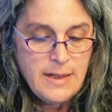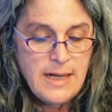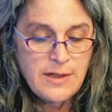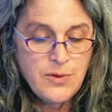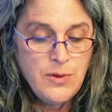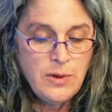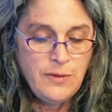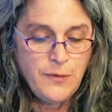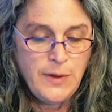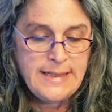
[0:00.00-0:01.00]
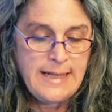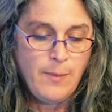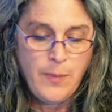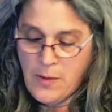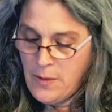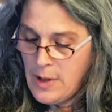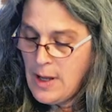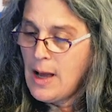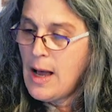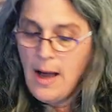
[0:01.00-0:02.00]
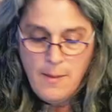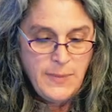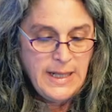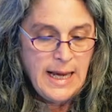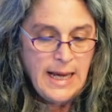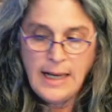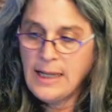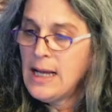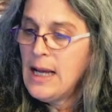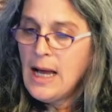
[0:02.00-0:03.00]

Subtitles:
Dr. Newland, for example, began